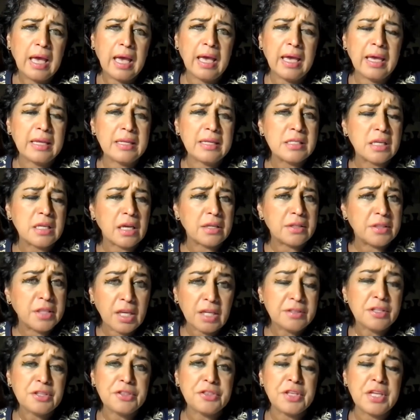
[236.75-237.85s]
And the
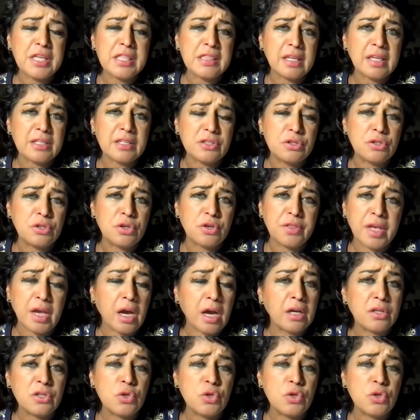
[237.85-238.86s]
other thing that, there are